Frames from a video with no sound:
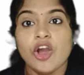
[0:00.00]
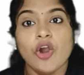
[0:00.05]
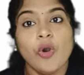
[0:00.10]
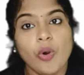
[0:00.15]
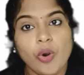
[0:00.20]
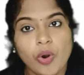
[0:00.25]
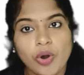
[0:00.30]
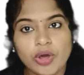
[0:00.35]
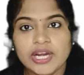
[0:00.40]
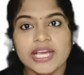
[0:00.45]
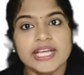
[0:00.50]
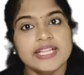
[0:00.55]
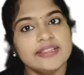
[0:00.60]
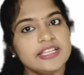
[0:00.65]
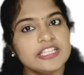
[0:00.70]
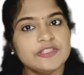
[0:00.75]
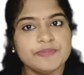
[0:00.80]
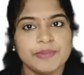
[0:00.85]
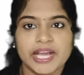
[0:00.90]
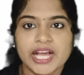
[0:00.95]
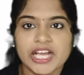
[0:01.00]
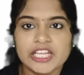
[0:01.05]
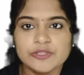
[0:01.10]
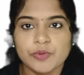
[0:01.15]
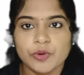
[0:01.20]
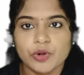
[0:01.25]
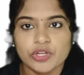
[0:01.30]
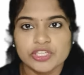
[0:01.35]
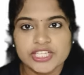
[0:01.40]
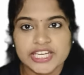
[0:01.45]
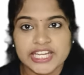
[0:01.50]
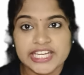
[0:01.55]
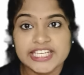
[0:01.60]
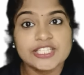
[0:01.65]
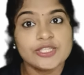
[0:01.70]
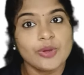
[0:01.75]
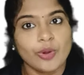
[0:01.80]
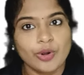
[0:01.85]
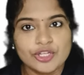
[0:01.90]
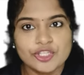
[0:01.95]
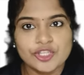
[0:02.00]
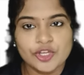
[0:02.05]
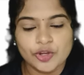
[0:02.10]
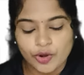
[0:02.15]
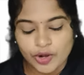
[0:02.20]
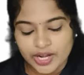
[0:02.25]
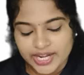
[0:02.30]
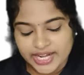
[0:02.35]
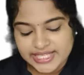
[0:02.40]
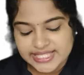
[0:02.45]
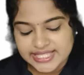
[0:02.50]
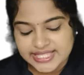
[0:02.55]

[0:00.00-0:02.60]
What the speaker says: or this megasporogenate is also called as